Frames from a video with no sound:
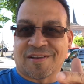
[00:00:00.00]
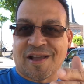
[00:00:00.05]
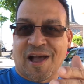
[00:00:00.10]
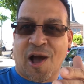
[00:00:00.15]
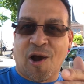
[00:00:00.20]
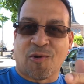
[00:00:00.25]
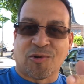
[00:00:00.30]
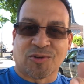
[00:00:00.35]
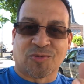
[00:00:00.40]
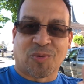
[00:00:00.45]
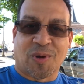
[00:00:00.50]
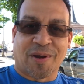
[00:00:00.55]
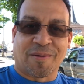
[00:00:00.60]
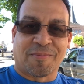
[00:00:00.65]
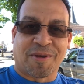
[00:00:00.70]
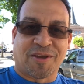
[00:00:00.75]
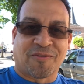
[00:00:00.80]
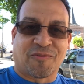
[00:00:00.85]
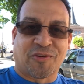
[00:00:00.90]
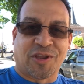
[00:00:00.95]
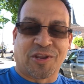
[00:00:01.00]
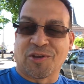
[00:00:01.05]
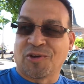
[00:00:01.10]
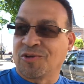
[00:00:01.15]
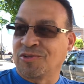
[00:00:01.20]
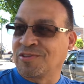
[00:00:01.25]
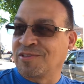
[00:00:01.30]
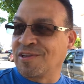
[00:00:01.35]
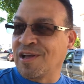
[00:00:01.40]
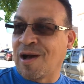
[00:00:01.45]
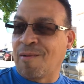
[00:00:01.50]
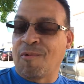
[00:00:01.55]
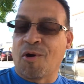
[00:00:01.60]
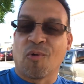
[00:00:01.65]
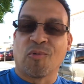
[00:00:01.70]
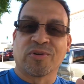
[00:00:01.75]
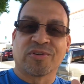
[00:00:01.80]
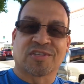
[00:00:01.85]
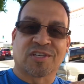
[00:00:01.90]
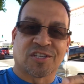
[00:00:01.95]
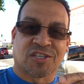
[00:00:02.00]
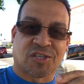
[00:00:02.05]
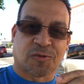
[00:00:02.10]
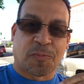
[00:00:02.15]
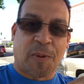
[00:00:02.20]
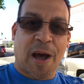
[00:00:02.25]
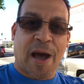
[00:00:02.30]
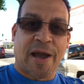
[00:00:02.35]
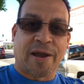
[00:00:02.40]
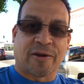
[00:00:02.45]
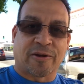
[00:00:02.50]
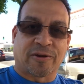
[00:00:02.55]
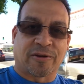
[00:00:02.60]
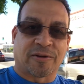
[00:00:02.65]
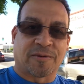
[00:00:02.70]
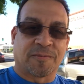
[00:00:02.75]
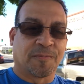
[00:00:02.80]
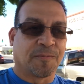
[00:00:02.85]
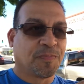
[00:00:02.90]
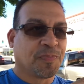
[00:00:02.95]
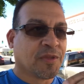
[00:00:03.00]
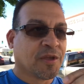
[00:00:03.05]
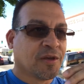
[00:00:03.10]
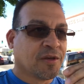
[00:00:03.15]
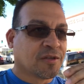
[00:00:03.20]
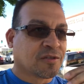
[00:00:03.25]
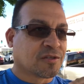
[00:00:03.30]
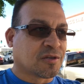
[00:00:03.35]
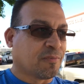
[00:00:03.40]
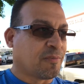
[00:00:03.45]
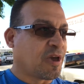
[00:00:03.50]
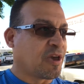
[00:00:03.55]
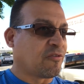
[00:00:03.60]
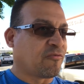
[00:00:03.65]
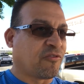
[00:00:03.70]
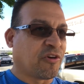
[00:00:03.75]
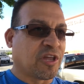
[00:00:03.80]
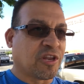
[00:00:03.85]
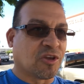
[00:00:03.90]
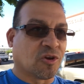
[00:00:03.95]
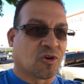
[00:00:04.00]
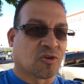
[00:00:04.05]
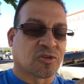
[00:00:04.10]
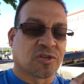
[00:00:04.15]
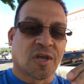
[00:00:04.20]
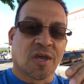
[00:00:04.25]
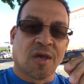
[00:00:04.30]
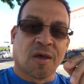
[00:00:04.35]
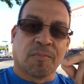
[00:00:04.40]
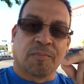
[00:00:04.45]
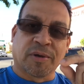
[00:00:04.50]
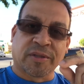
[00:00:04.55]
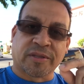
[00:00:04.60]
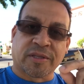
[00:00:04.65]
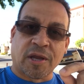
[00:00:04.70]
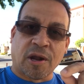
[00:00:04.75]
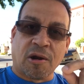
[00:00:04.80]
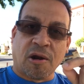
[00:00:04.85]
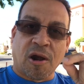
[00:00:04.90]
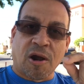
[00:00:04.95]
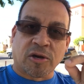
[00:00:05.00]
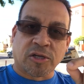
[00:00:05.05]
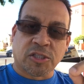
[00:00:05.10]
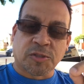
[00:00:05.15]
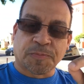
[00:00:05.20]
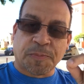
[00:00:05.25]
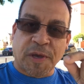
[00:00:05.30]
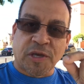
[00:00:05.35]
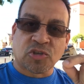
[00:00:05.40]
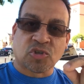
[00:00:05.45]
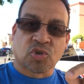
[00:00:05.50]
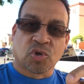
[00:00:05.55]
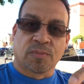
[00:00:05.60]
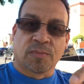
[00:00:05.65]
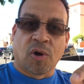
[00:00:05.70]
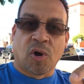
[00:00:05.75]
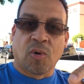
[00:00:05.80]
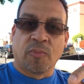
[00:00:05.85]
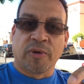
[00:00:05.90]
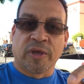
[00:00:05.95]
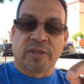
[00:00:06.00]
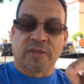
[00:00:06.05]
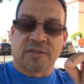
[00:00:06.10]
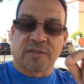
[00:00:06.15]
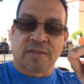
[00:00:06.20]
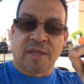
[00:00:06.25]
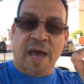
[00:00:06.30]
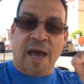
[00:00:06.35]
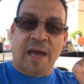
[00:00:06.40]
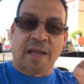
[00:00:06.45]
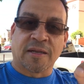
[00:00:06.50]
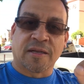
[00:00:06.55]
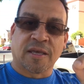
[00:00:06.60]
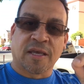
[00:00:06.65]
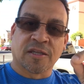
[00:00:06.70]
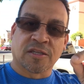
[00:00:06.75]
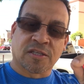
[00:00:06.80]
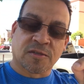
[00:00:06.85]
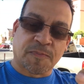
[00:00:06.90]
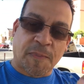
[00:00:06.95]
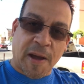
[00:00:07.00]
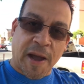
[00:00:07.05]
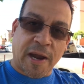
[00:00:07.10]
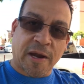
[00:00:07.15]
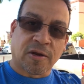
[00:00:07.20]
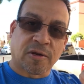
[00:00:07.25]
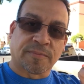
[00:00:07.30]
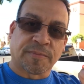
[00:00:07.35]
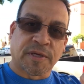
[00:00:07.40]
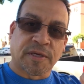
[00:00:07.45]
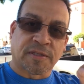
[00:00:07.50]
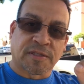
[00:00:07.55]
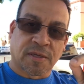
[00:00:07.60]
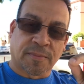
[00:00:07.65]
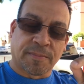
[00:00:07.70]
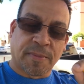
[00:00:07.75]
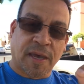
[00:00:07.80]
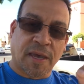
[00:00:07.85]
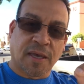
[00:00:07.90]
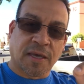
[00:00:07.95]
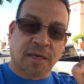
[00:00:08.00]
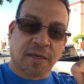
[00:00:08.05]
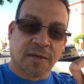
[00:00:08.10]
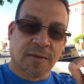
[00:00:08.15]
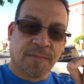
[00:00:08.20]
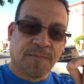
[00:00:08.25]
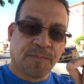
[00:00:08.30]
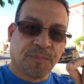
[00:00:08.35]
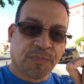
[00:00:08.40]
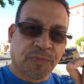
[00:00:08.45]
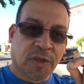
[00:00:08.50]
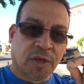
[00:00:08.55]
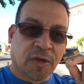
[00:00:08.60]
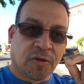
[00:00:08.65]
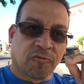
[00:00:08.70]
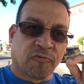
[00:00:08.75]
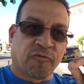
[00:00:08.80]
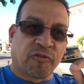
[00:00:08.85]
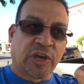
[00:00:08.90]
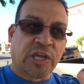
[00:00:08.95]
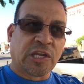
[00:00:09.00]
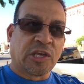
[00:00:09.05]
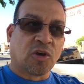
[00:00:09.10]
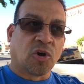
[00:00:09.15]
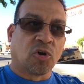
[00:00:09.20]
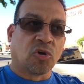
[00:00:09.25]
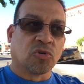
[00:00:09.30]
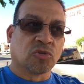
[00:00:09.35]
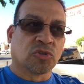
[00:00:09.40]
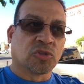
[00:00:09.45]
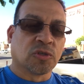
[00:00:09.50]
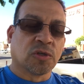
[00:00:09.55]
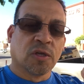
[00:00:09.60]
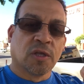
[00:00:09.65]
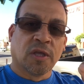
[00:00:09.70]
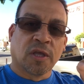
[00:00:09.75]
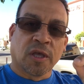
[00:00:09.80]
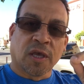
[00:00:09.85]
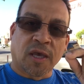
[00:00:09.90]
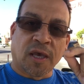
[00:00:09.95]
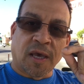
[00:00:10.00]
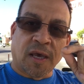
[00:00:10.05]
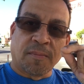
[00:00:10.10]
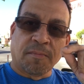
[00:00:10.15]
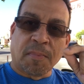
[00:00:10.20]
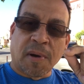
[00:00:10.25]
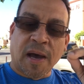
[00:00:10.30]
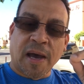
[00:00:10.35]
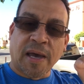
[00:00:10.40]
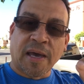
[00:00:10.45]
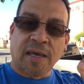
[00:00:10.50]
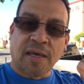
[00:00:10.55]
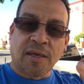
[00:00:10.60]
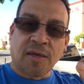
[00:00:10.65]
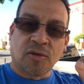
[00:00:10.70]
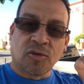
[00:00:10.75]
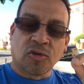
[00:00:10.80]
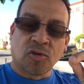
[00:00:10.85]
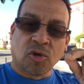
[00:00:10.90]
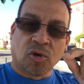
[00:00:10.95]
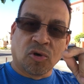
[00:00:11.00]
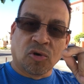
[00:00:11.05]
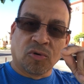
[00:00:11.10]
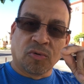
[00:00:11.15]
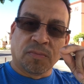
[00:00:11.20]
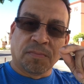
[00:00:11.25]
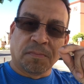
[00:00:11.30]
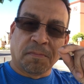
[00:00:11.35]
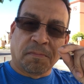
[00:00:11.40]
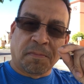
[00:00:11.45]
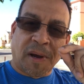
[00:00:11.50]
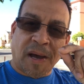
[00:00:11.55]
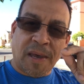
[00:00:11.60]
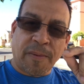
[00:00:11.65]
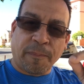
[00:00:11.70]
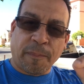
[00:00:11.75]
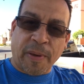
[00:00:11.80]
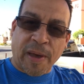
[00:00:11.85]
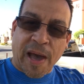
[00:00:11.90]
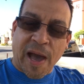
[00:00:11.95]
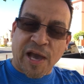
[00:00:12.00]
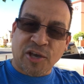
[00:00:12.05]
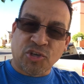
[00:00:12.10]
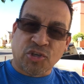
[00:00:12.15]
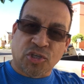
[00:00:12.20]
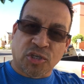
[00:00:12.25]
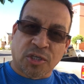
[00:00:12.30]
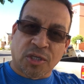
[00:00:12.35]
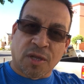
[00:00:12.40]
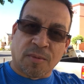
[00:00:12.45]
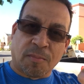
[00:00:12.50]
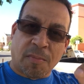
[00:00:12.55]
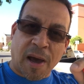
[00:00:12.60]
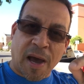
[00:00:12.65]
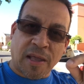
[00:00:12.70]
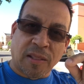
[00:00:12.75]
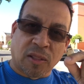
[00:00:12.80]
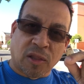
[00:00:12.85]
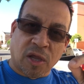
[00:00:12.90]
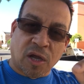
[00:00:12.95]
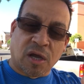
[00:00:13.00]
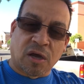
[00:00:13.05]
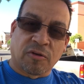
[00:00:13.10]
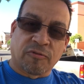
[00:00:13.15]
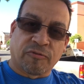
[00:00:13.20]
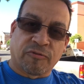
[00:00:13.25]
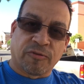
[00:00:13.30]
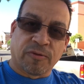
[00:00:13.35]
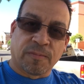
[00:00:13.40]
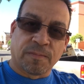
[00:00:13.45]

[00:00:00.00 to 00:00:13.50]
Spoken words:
I always want to make videos. I'm always inspired to make videos, but there are special moments that inspire me to make videos. And my, you know, my passion and my love